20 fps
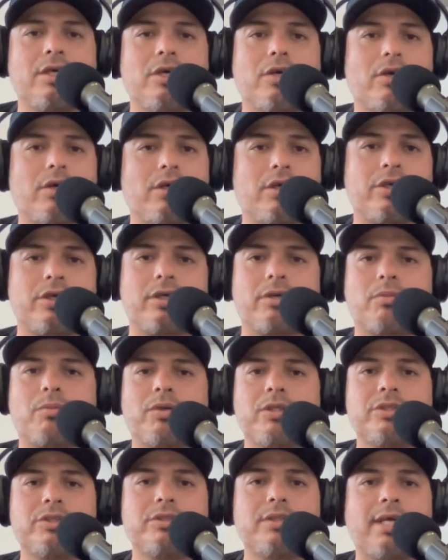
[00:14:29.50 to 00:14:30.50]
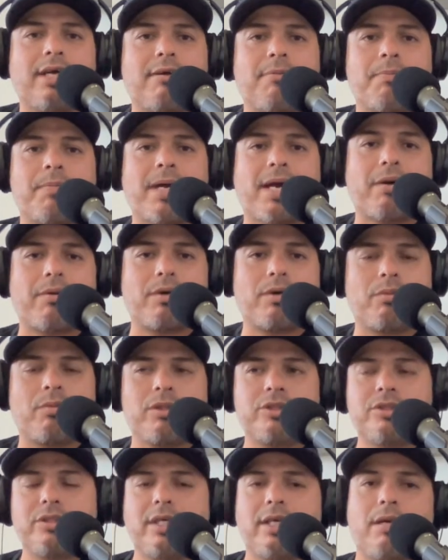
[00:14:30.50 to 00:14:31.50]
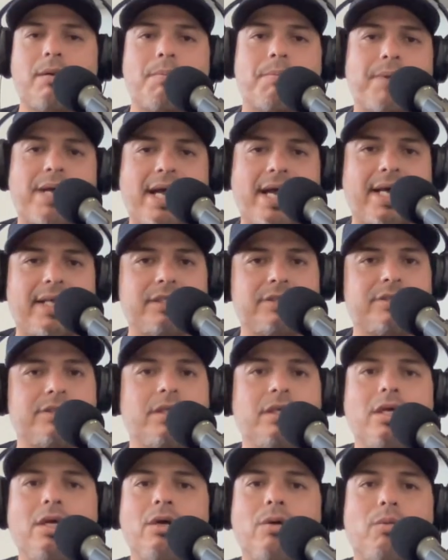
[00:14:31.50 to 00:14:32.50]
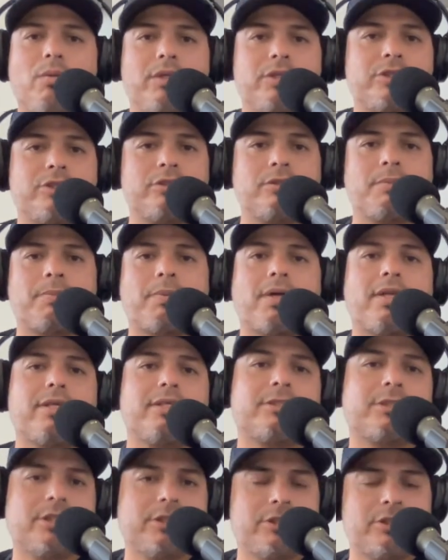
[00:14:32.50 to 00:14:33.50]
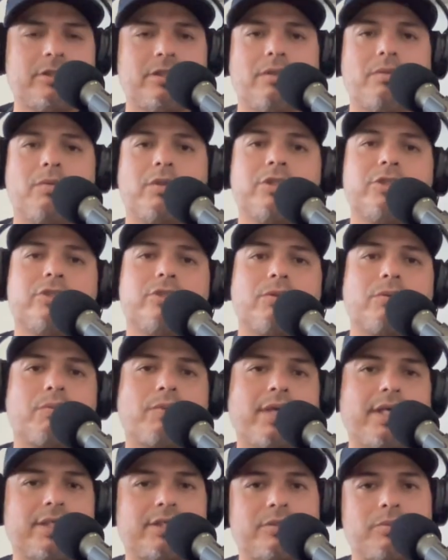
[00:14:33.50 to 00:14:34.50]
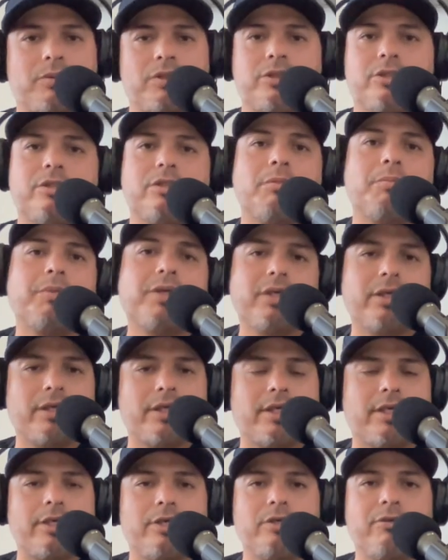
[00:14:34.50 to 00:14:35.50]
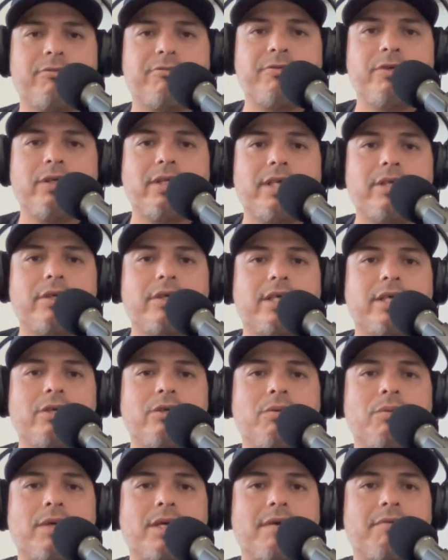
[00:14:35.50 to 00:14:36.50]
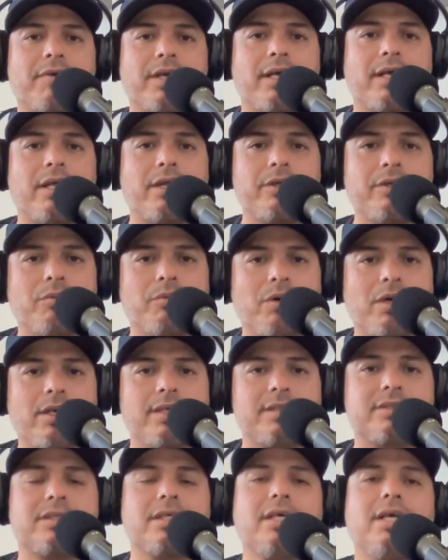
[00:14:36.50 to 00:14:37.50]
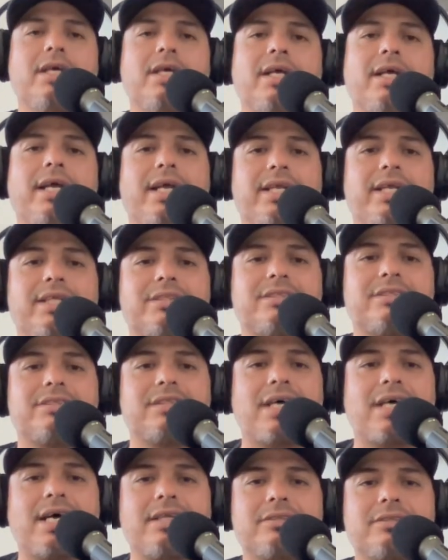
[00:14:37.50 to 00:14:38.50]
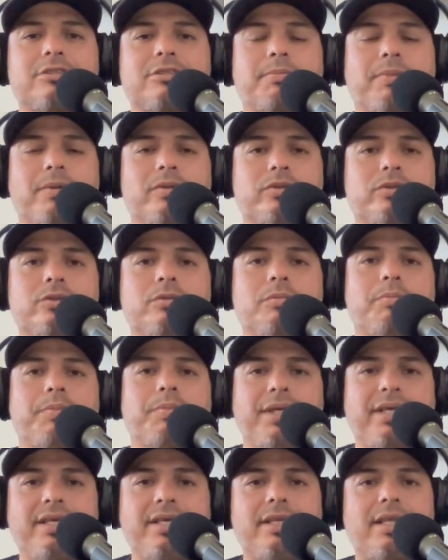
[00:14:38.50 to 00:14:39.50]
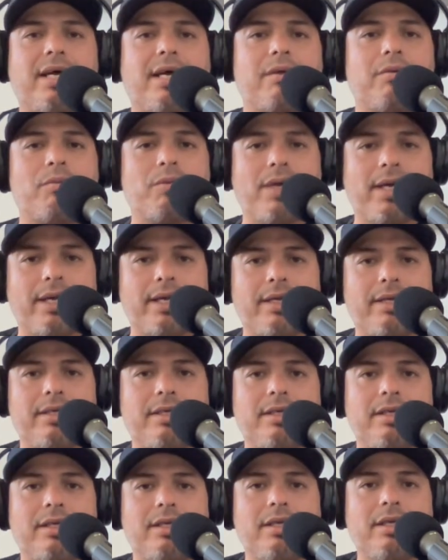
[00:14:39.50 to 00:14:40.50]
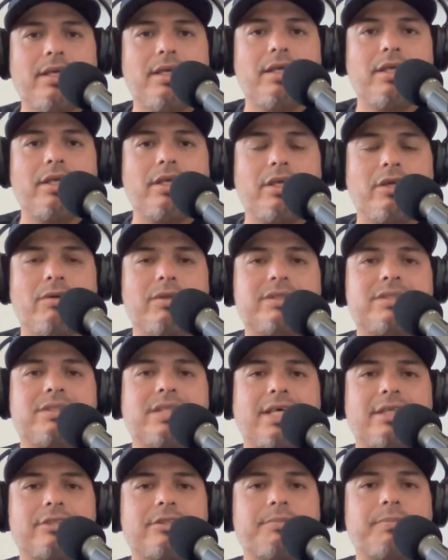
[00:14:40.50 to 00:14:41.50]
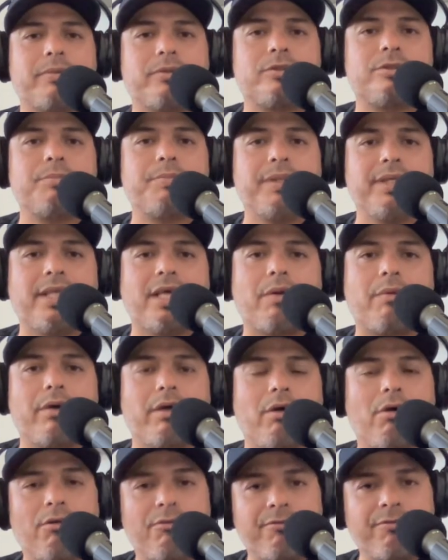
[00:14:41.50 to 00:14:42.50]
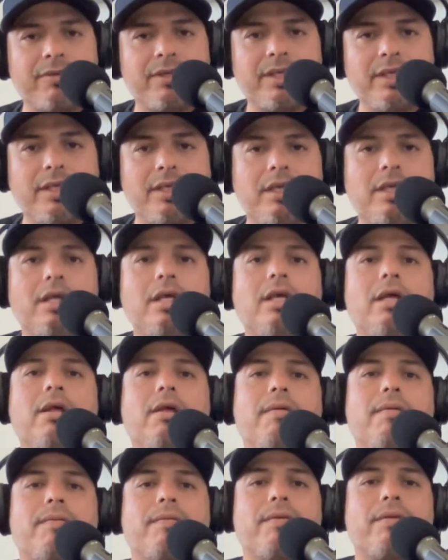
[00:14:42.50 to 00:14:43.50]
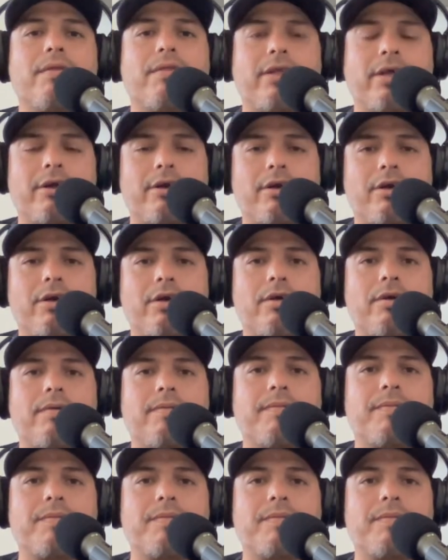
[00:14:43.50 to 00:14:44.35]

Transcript: earlier, once you have power, once you get a badge, once you're a politician, once you're rich, once you're a millionaire, you feel like you can do whatever the hell you want, and it's not supposed to be that way. You know, it's not supposed to be that way. Hopefully, their